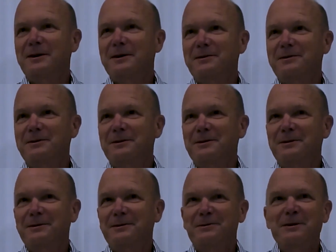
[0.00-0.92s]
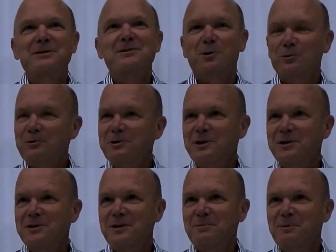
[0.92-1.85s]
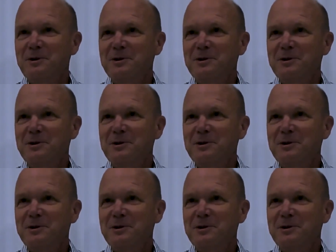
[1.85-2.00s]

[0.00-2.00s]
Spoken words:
that things don't change that